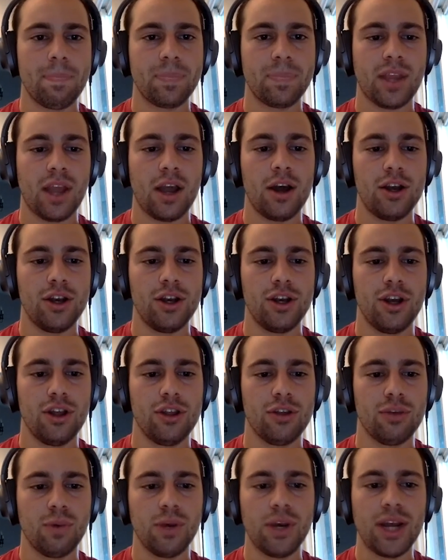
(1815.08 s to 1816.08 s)

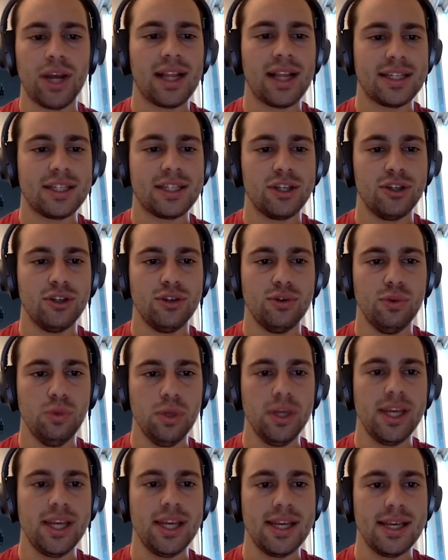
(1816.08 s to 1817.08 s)
Another one I like to do
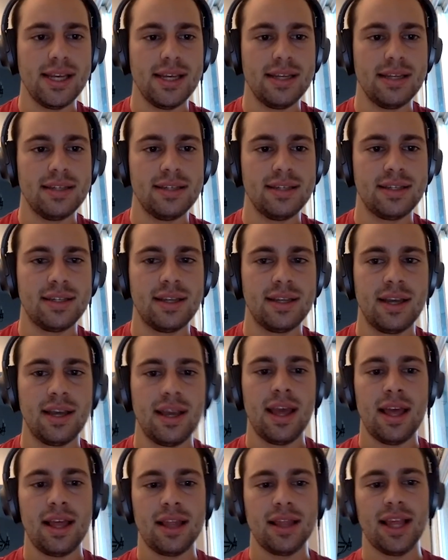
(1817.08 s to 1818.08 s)
is
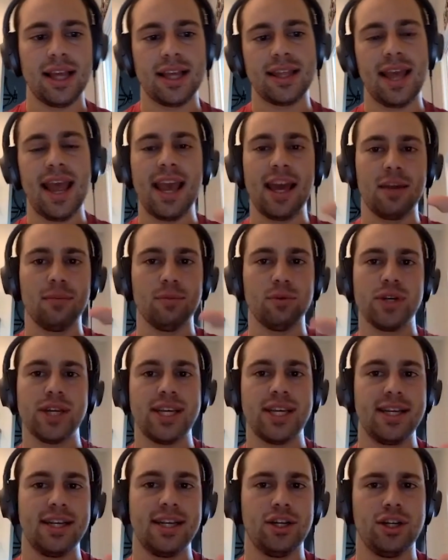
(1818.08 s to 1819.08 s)
like the animal
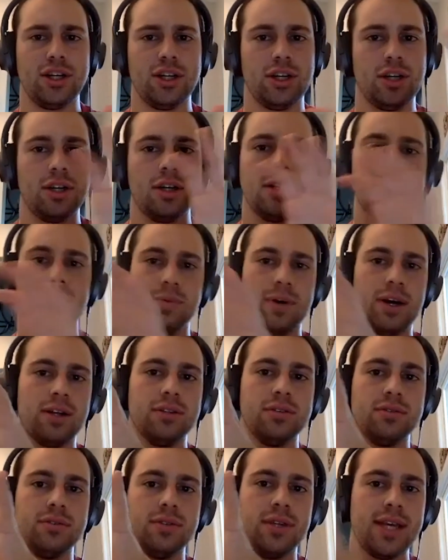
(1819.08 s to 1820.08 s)
here,
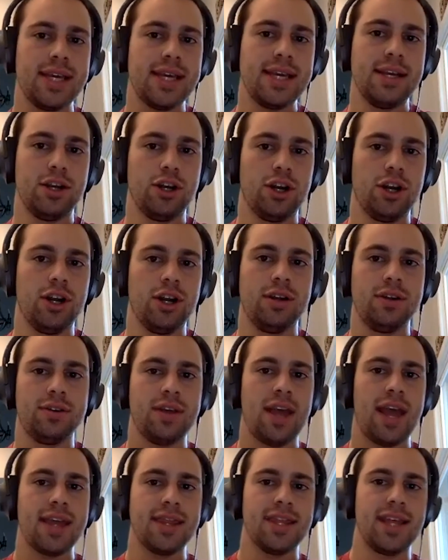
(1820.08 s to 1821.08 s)
here,
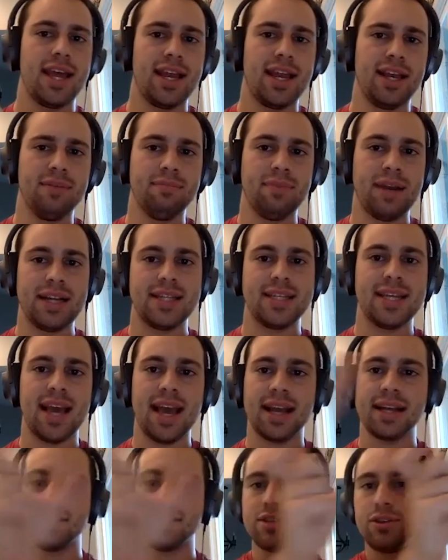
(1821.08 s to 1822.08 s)
and then my
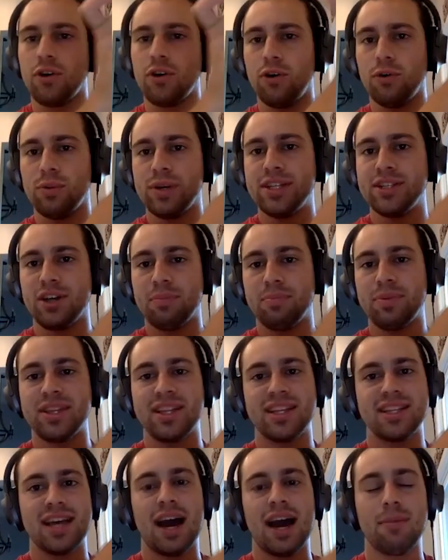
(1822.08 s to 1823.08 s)
text always up in
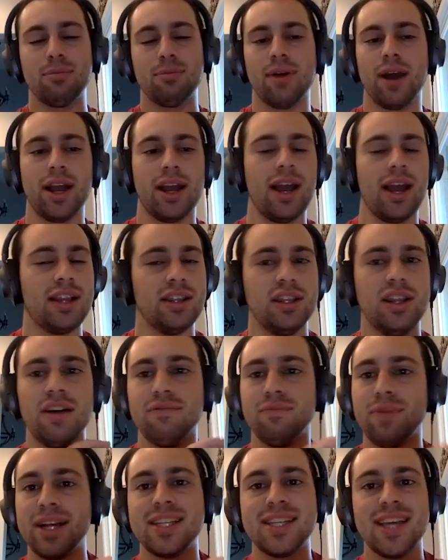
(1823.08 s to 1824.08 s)
the top right. I
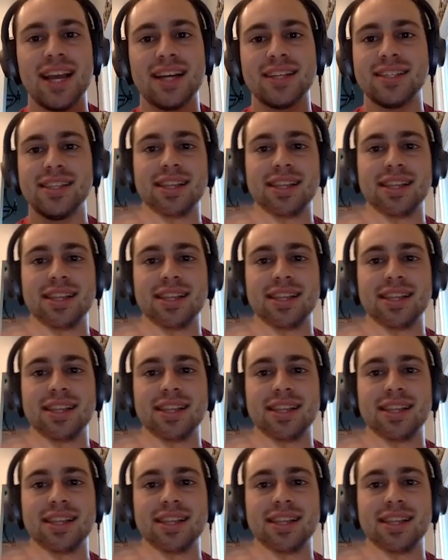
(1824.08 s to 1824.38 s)
love my text in the